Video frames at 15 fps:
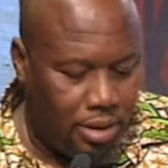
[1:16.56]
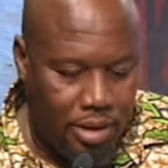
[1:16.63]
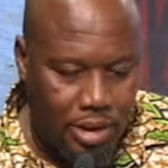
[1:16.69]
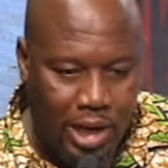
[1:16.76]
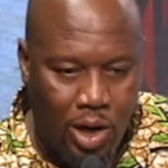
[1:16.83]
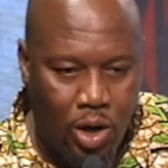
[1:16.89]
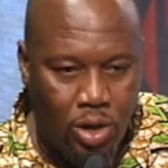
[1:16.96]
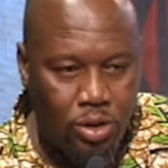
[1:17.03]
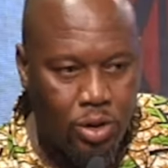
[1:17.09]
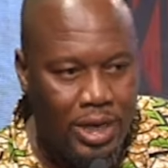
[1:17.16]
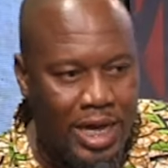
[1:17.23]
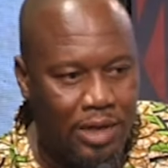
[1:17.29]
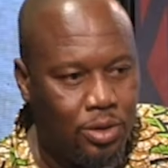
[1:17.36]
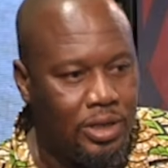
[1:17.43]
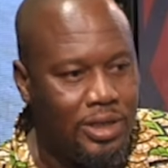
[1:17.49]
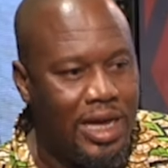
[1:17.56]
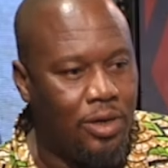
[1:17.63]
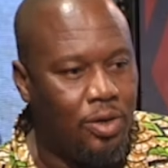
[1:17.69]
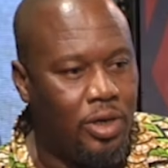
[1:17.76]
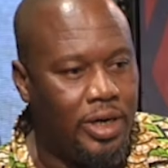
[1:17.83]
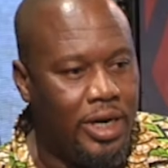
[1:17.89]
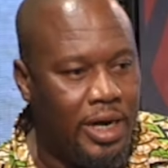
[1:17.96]
I also like to
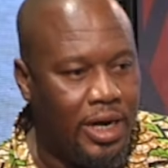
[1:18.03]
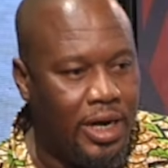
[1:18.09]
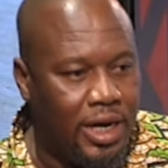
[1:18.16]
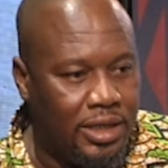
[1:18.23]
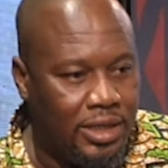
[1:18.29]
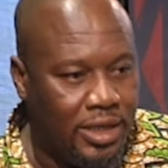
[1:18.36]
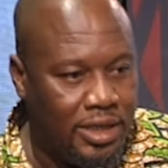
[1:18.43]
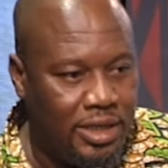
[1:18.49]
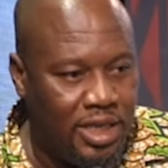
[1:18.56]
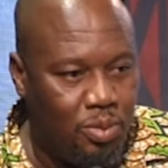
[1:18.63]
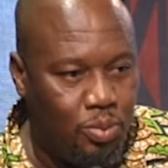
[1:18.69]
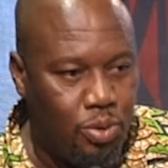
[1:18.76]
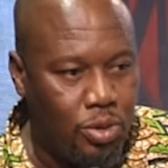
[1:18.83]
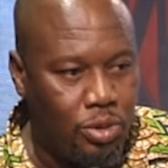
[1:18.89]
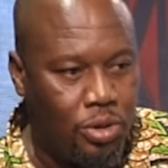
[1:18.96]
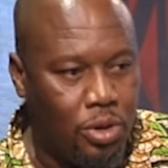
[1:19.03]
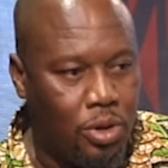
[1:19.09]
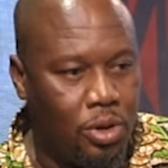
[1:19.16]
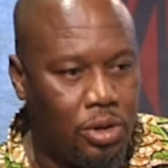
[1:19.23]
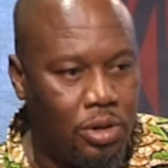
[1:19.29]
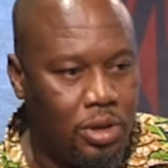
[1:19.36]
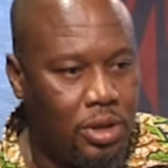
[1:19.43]
stand on the existing
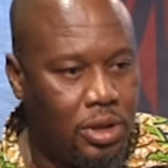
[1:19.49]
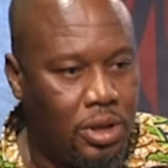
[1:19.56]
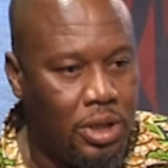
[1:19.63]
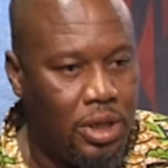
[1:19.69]
protocols.